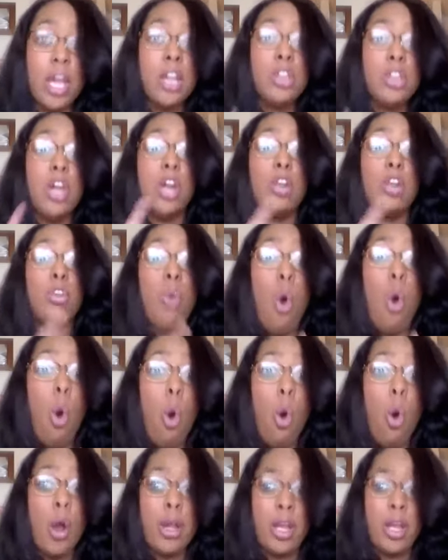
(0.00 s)
The
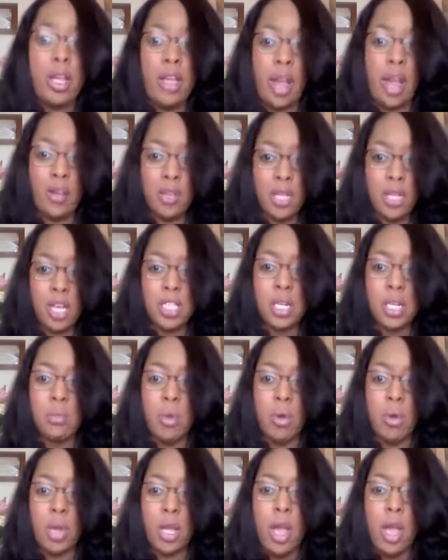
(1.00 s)
Lord gave
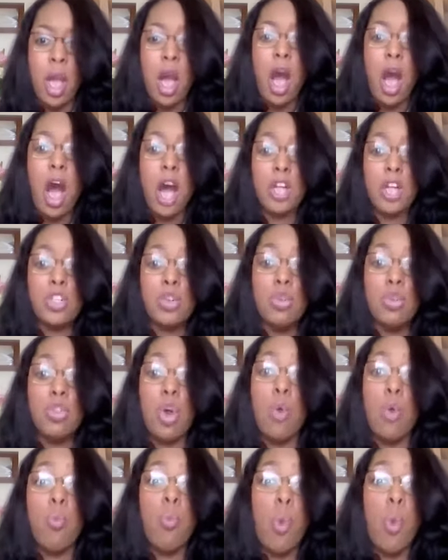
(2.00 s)
testimony unto
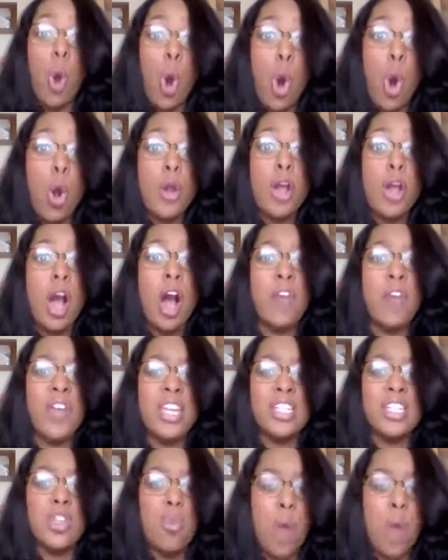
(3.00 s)
the word of
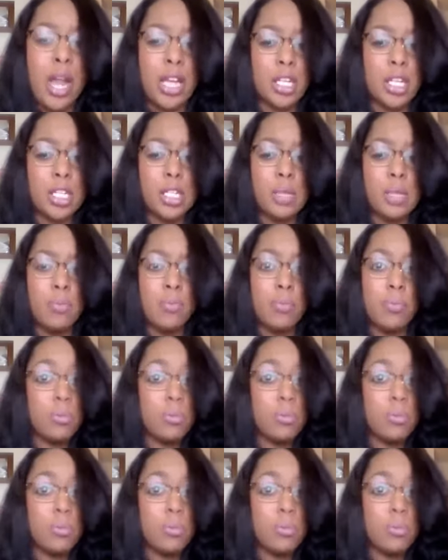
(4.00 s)
his grace.